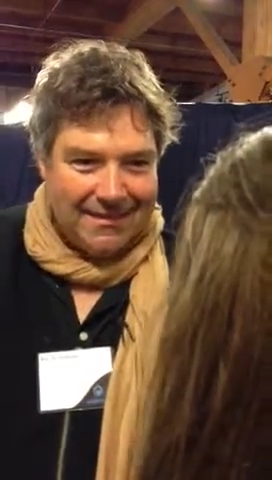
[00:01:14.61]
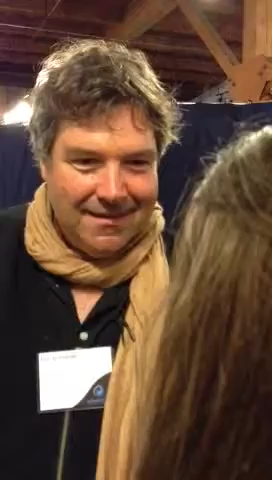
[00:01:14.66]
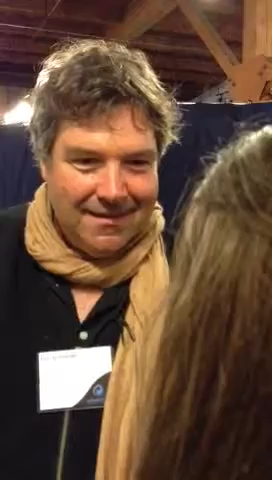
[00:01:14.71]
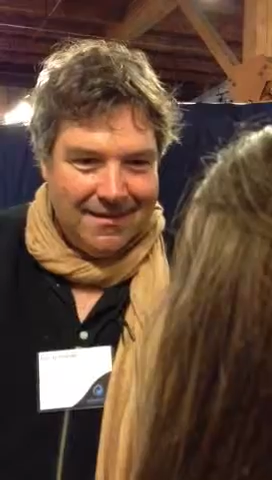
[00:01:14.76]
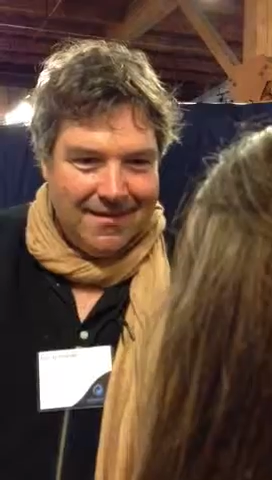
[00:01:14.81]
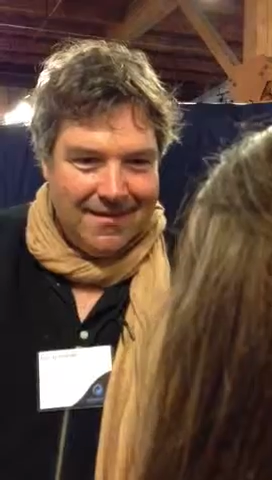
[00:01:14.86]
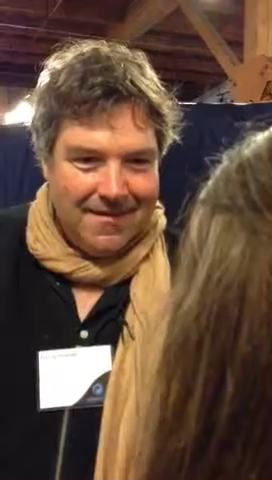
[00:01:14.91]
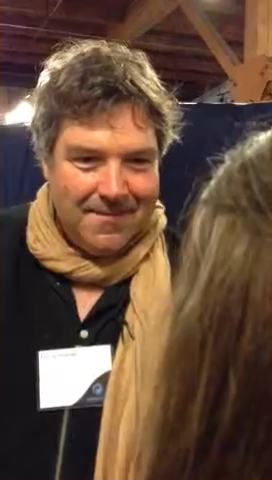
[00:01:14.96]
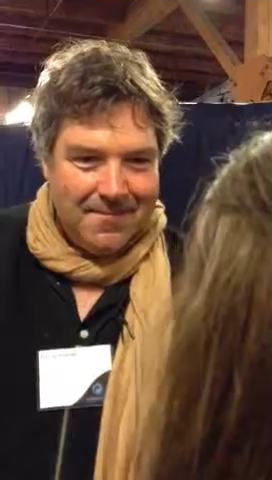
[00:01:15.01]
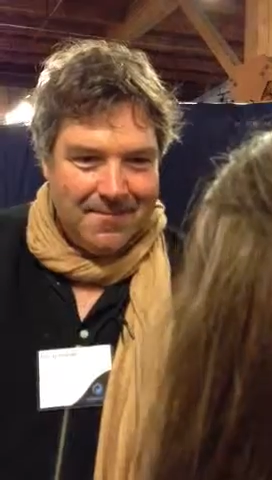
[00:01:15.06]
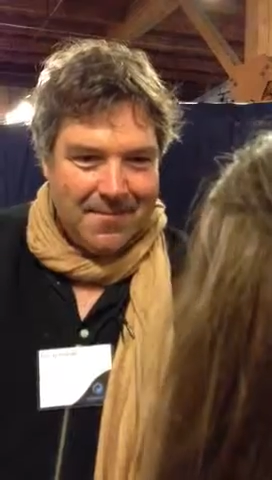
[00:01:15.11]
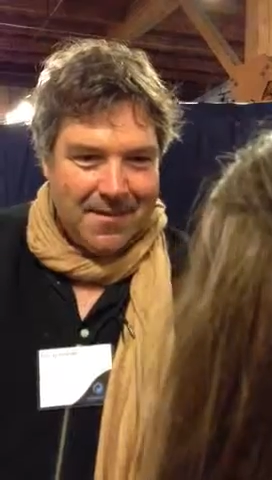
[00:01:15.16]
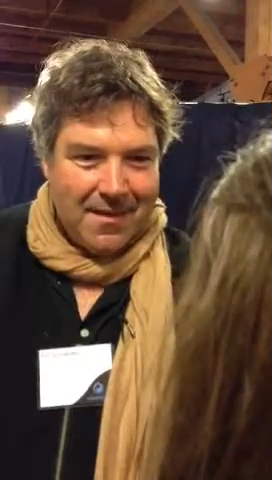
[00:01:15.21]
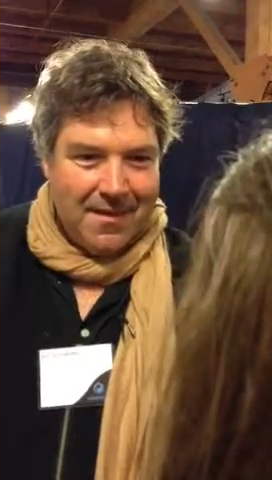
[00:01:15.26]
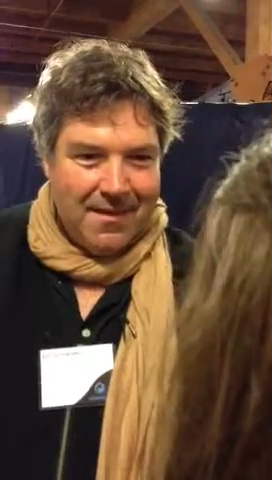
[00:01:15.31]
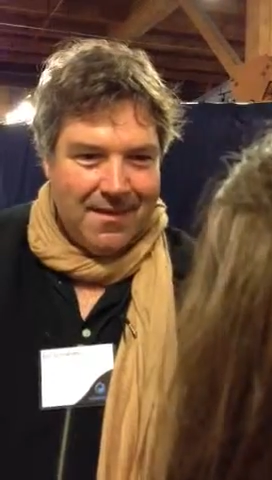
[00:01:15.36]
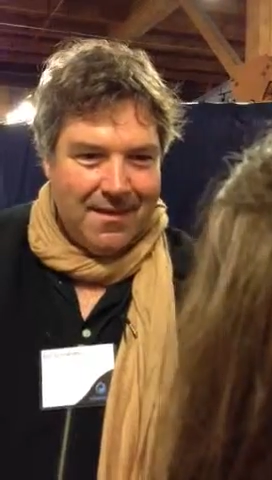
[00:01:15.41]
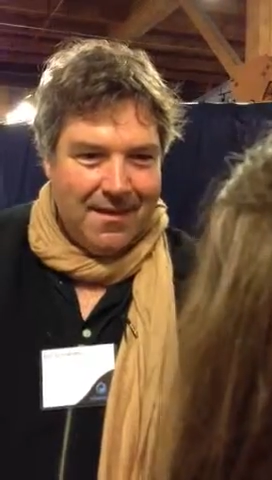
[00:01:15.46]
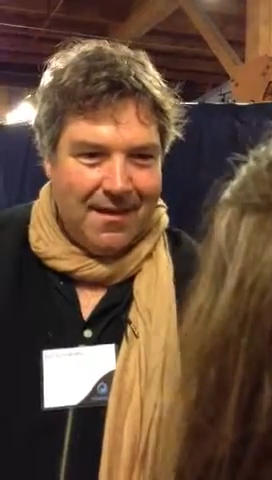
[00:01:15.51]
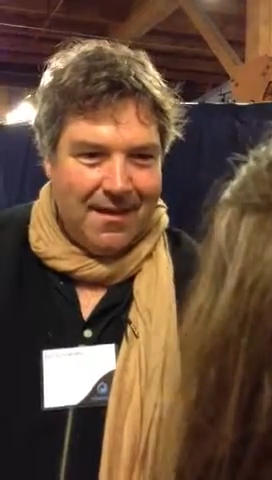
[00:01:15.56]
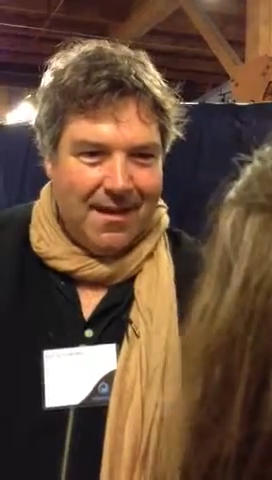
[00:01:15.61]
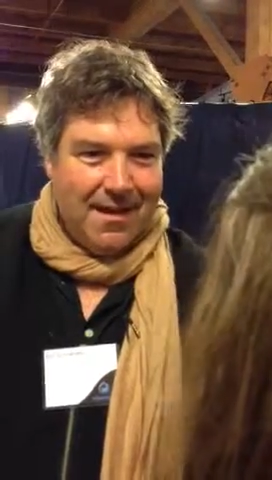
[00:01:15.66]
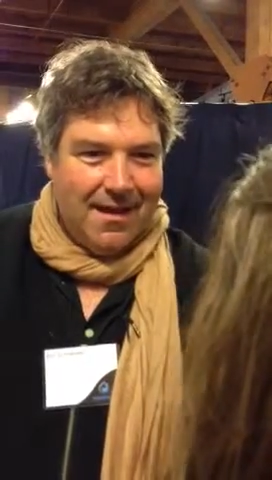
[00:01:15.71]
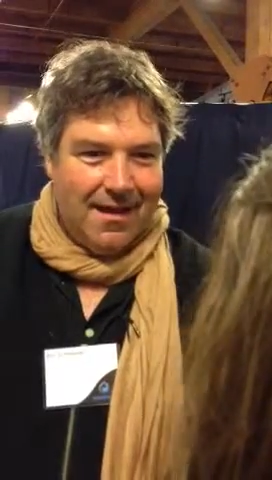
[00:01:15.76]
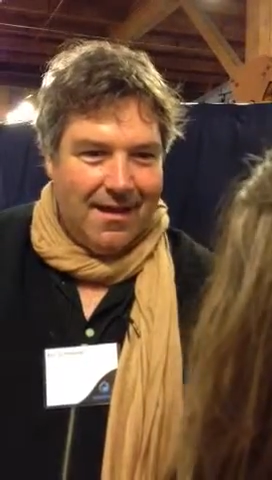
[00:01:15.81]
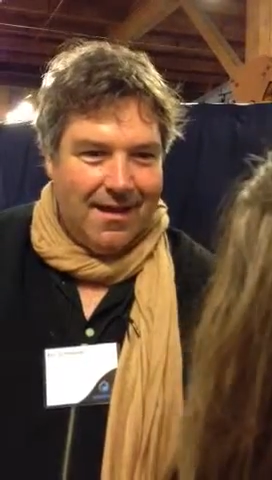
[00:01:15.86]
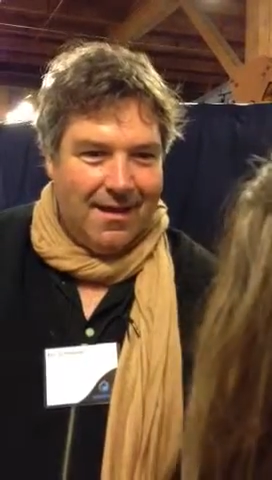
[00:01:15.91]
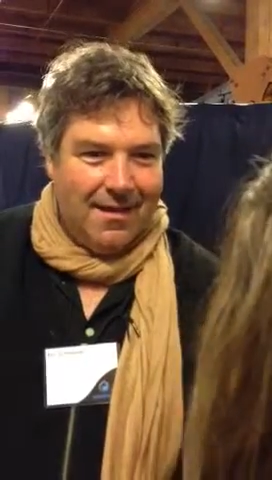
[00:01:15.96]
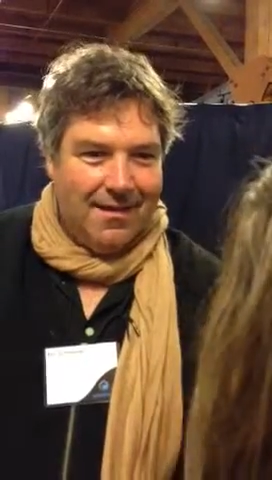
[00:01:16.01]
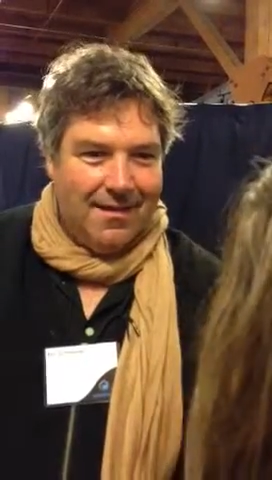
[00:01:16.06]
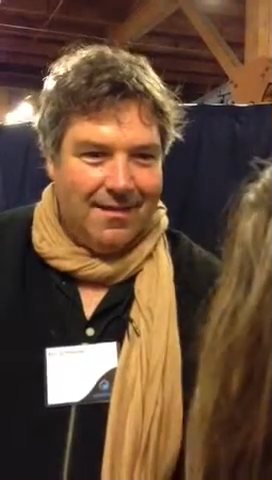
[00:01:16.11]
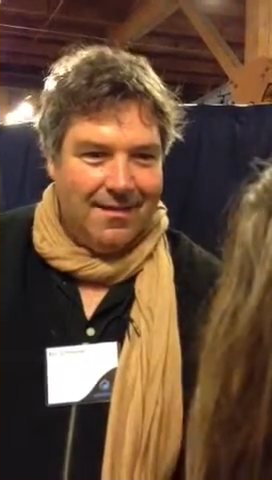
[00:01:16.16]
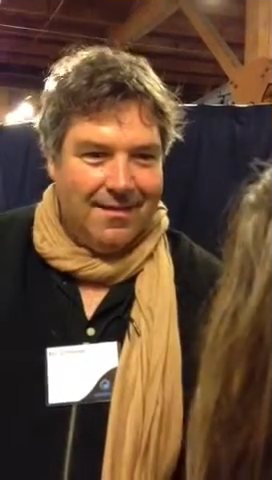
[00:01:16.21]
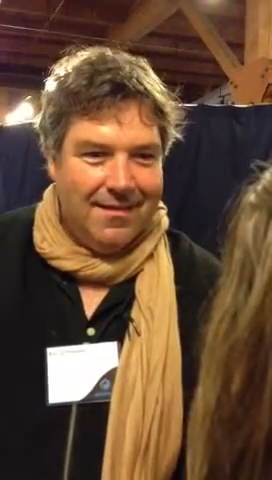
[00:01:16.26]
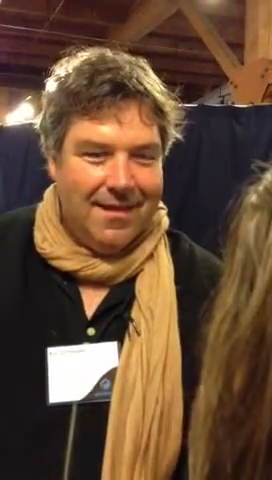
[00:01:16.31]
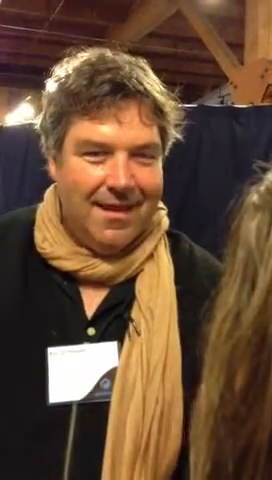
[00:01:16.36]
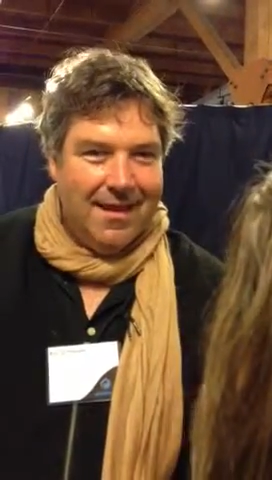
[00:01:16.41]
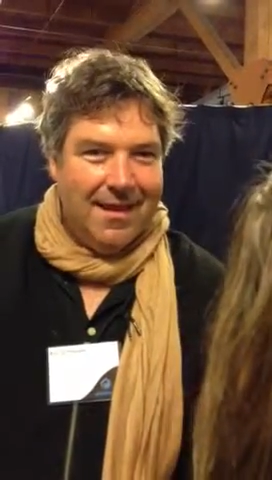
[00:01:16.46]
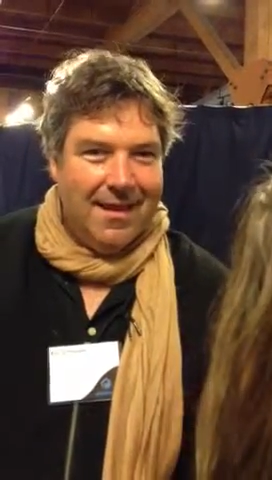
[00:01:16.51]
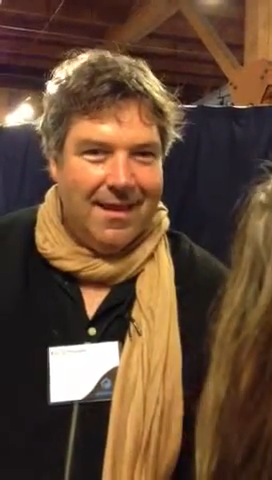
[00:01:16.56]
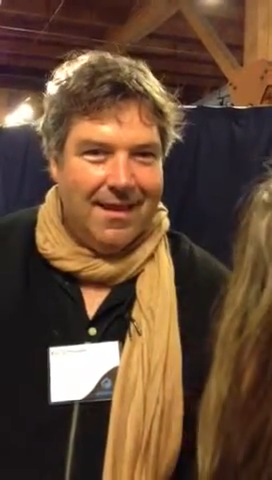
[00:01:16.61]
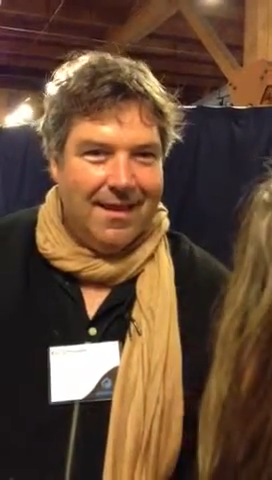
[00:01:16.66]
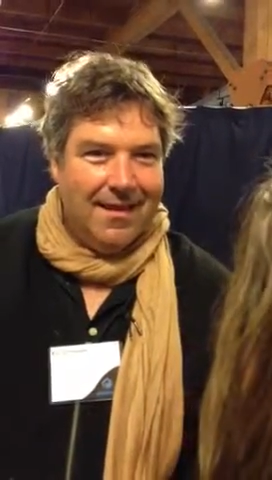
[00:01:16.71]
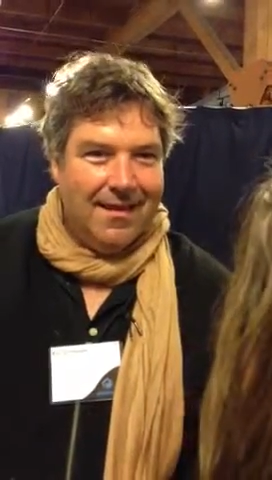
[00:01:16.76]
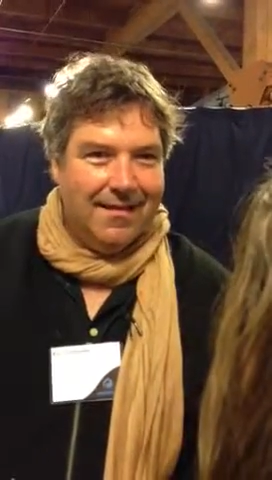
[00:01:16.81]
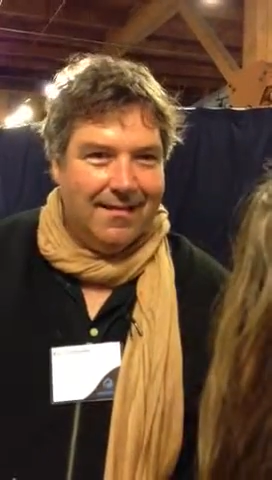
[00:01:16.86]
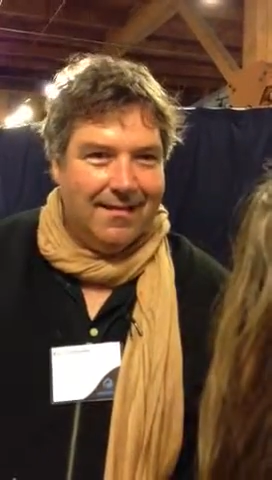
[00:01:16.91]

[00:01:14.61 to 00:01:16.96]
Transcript: Uh, the